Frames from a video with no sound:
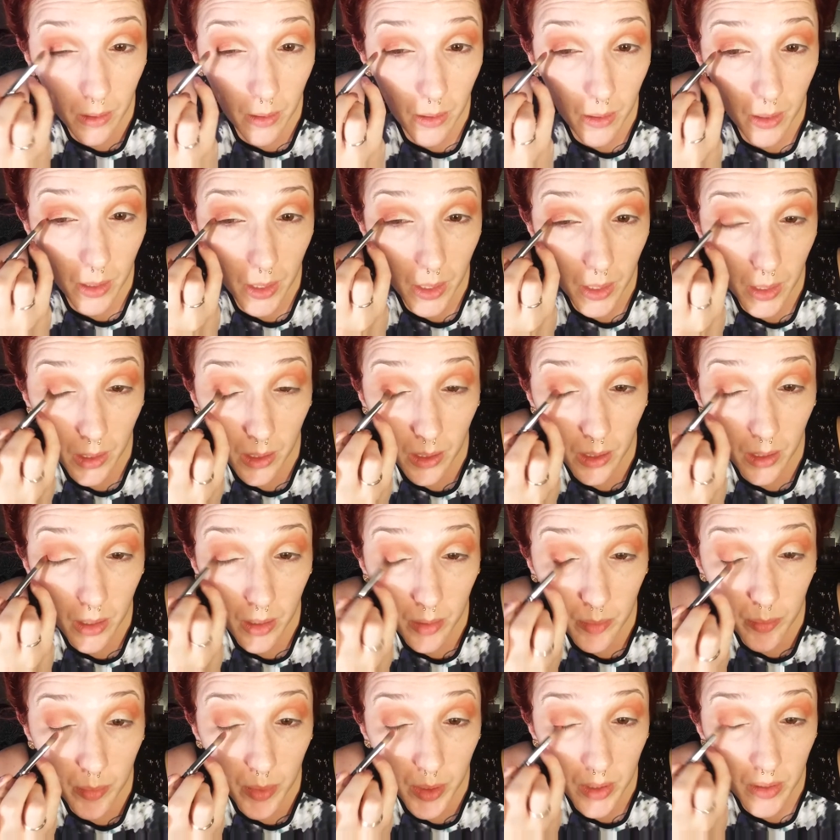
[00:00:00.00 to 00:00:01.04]
I
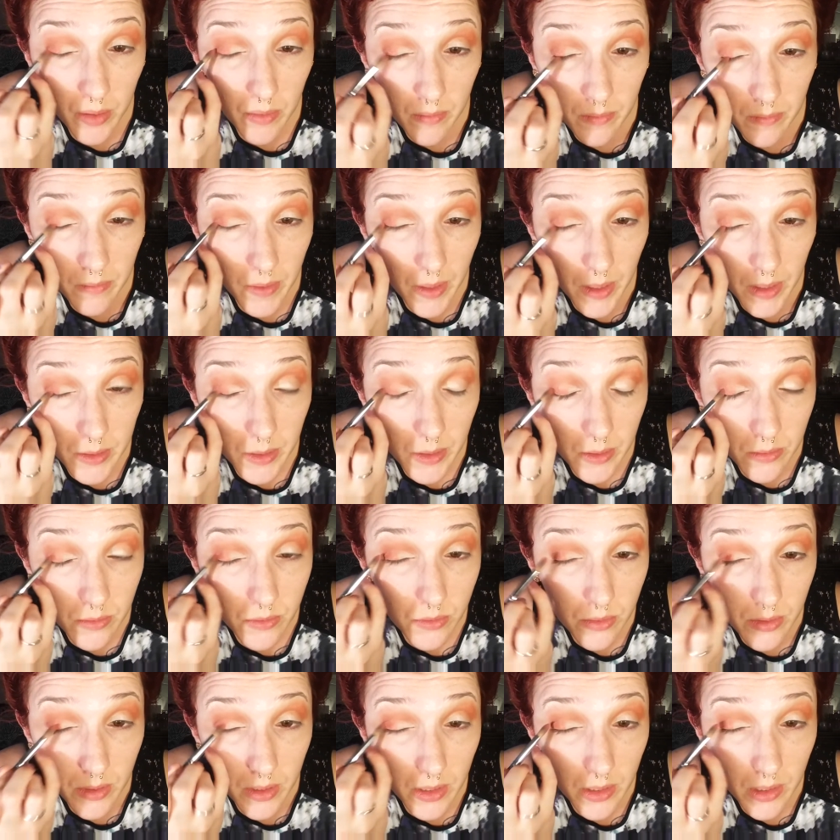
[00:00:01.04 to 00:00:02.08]
am in fact
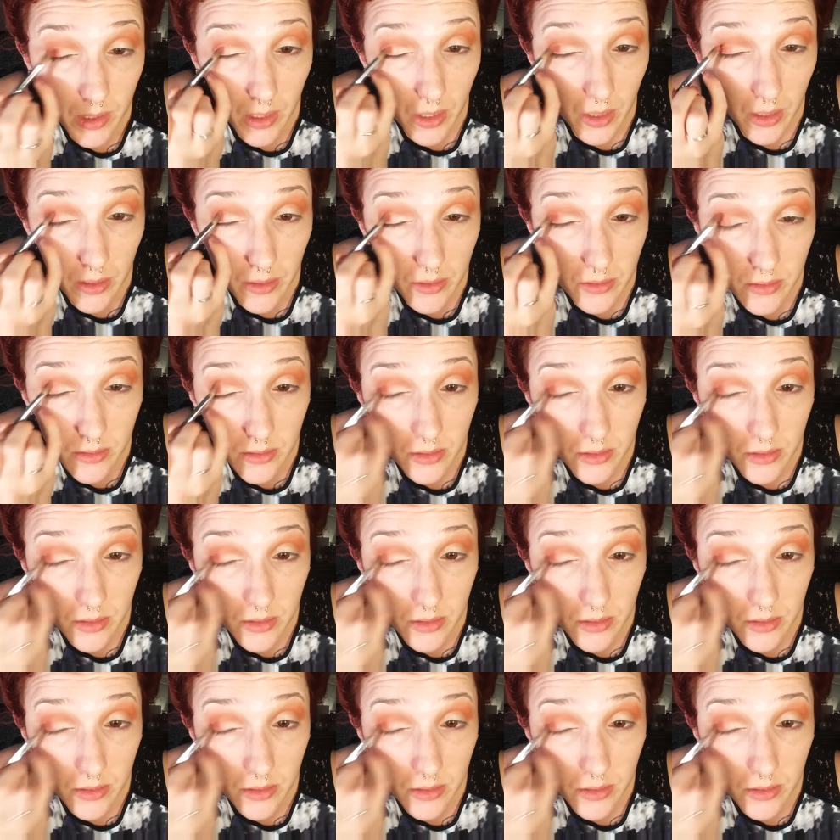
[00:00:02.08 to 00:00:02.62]
enjoying that.